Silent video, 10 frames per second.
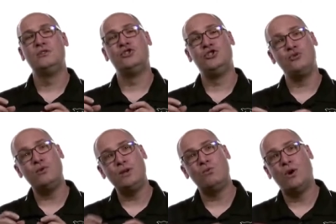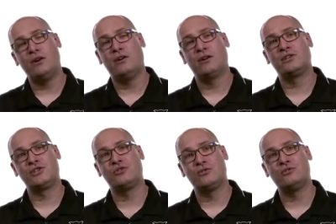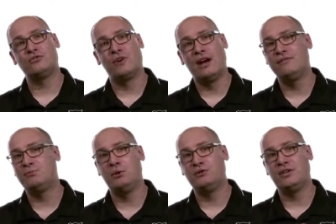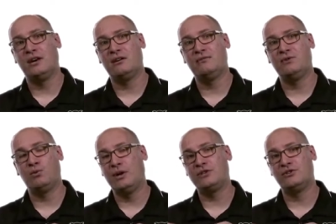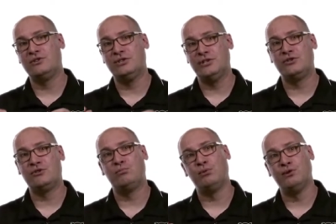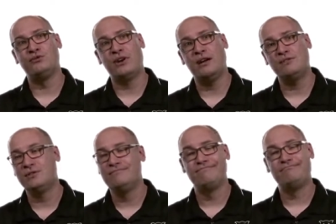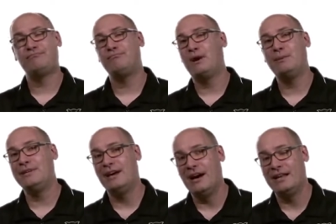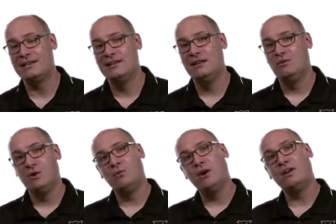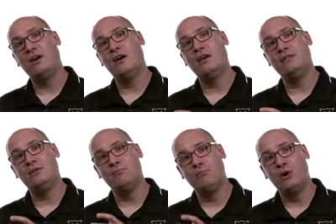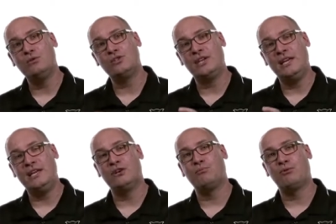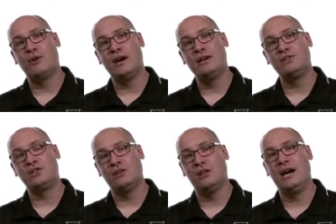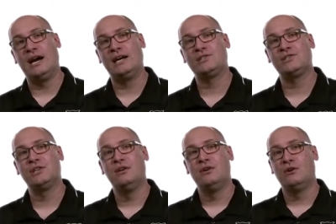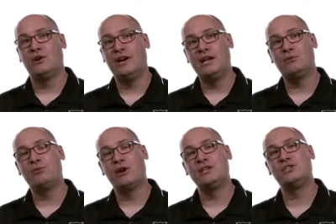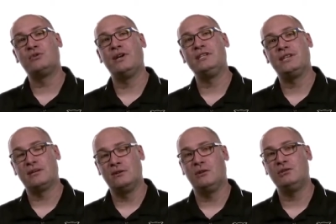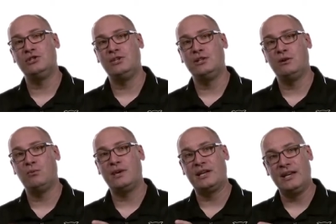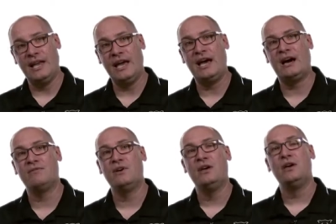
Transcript: Do we want our external drives built out of the Western Digital blue drives? Probably not. We want the most enterprise class or enterprise grade technology that we can have